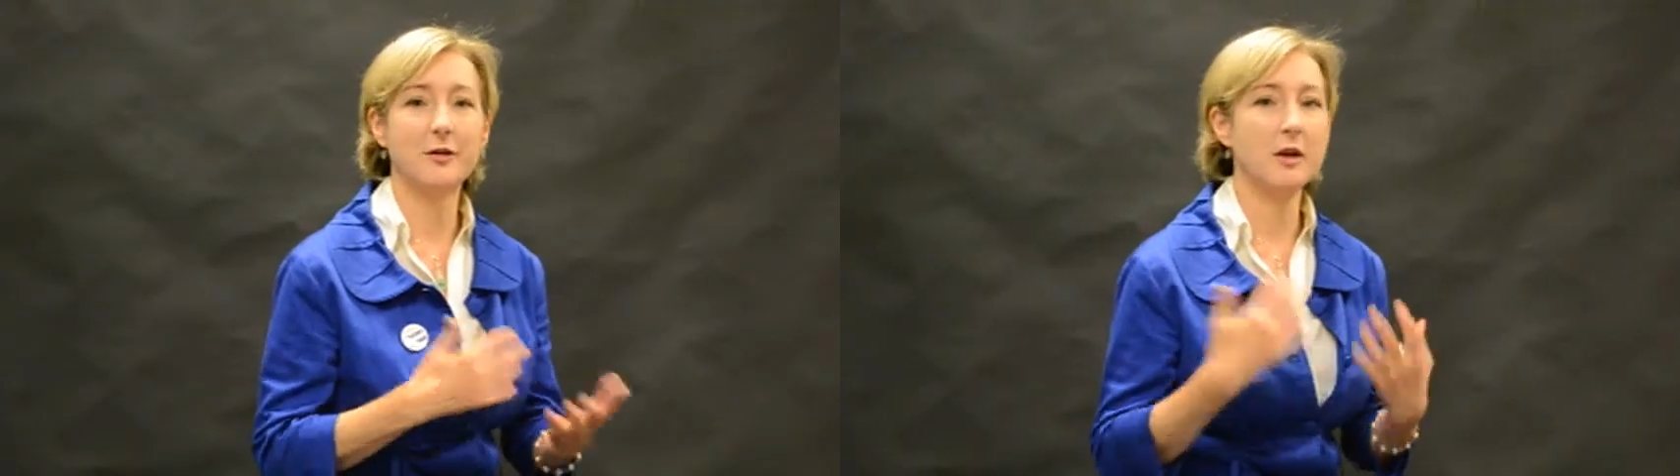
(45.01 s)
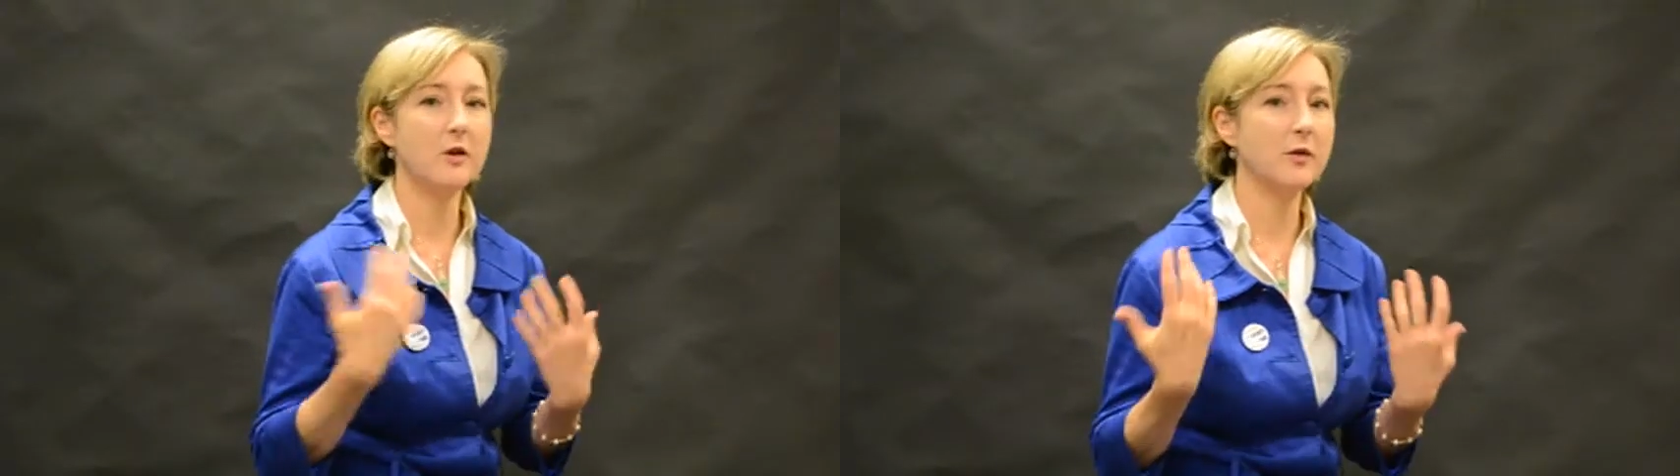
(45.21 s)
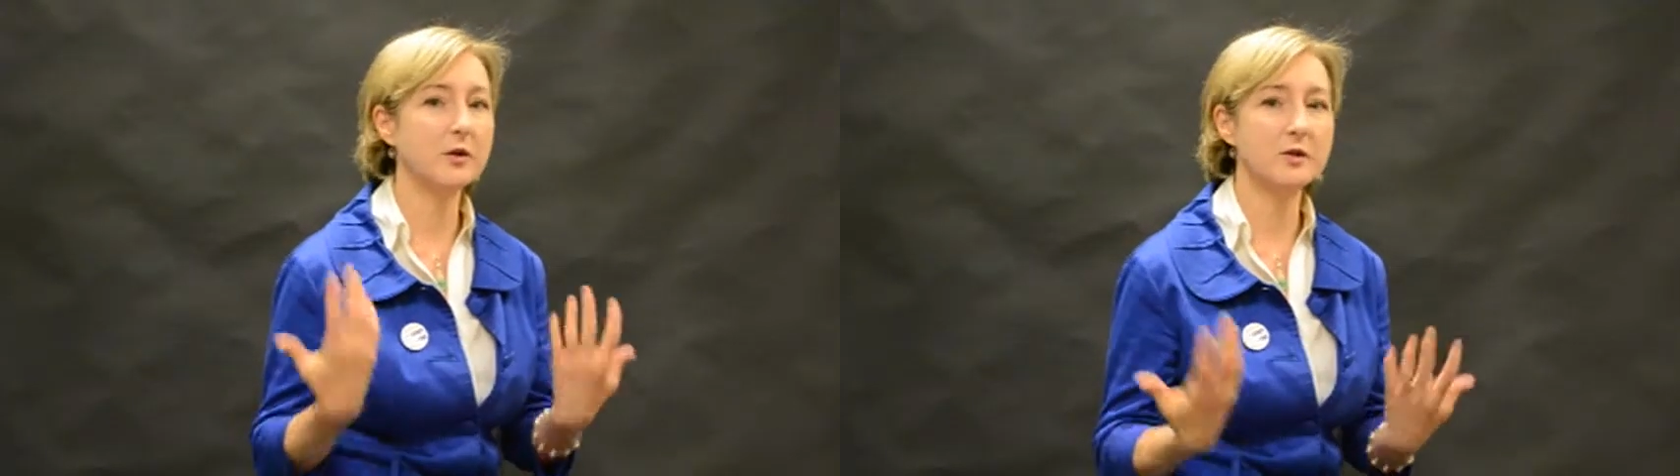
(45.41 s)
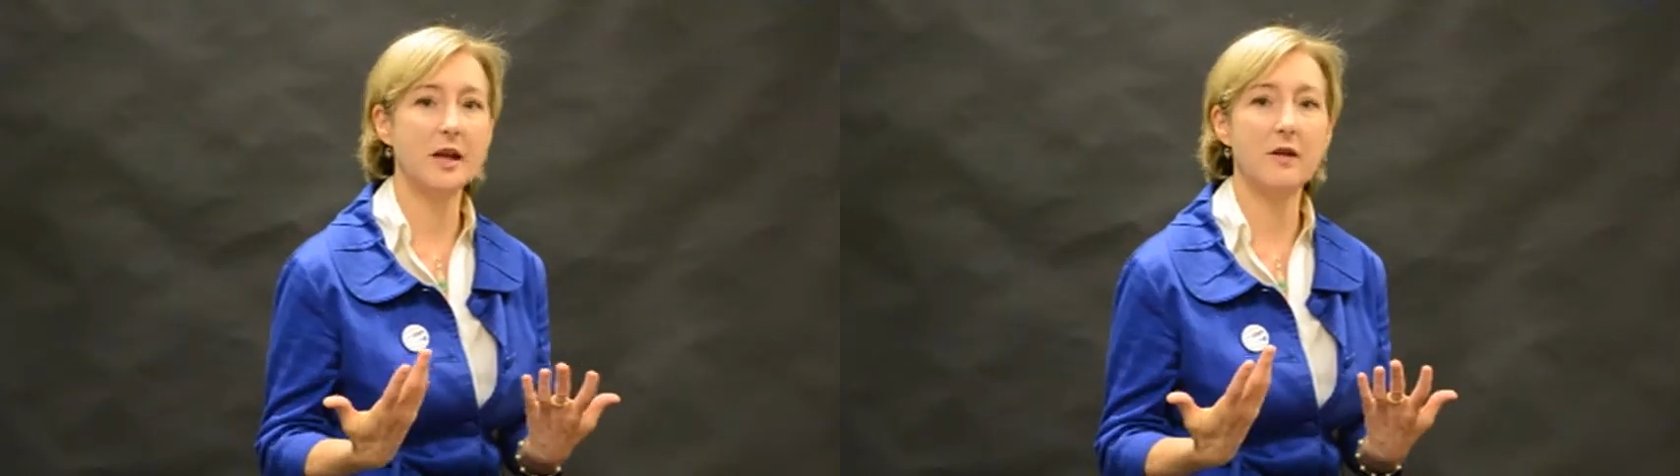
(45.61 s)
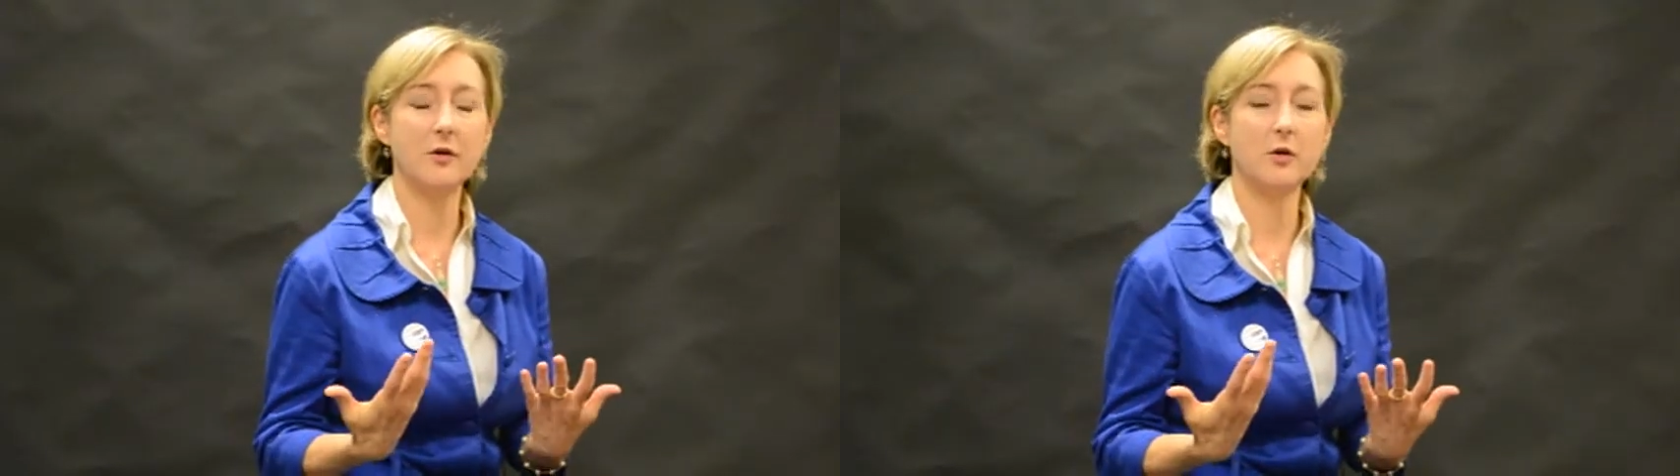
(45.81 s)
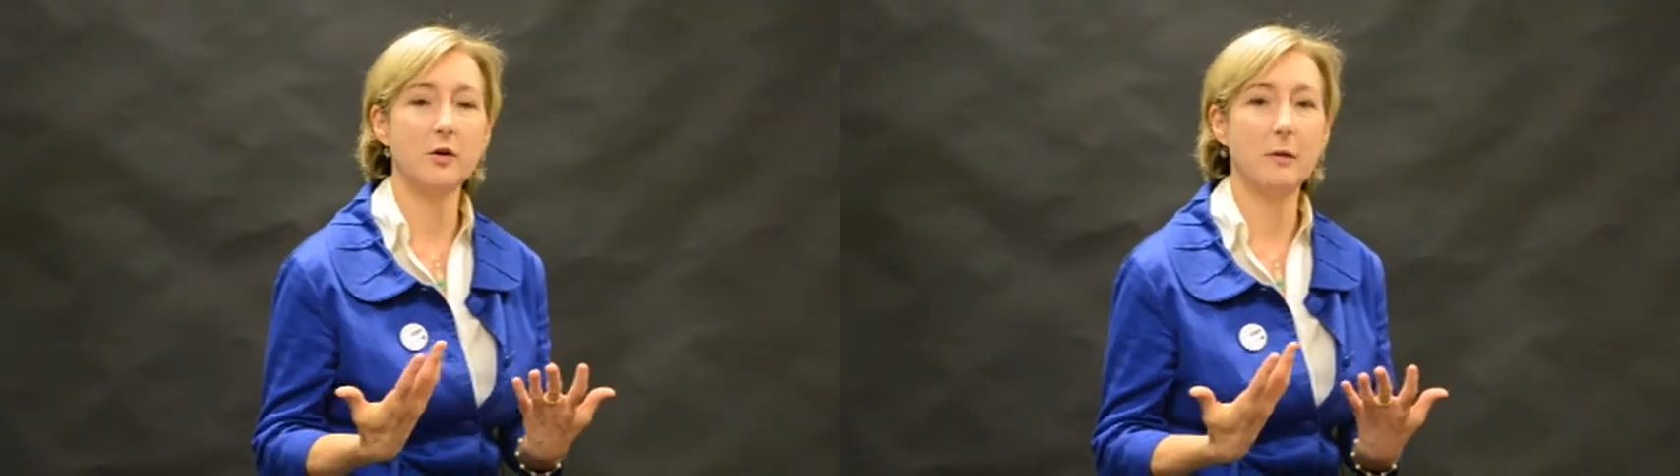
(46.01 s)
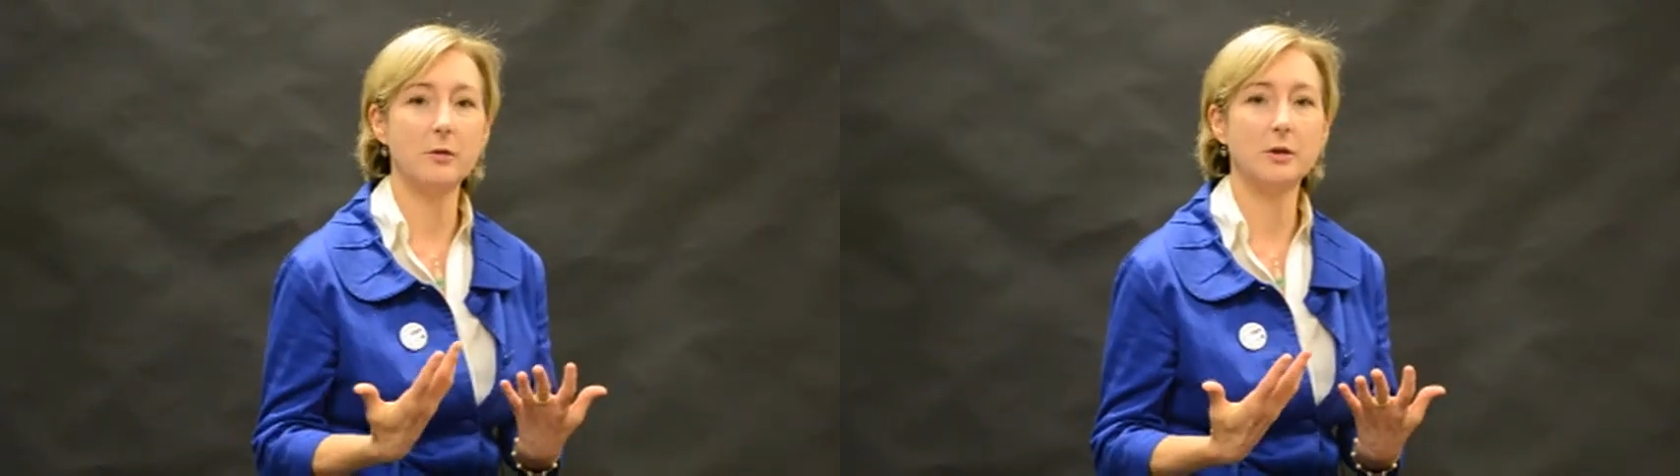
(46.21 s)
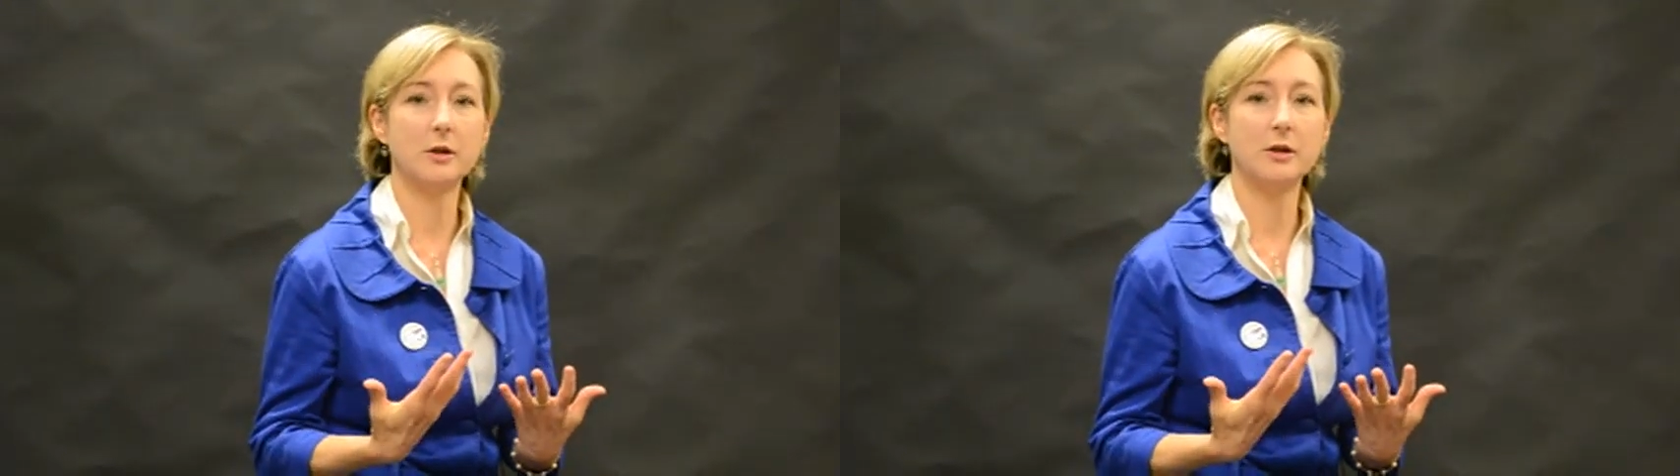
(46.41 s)
that you feel safe in your
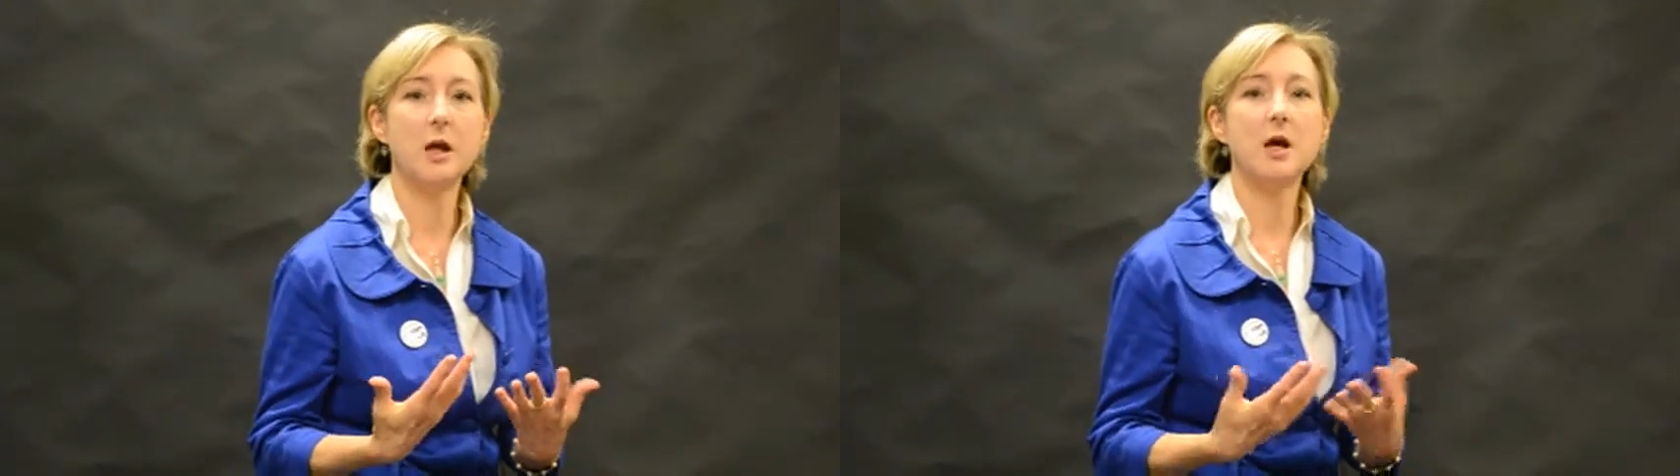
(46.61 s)
neighborhood.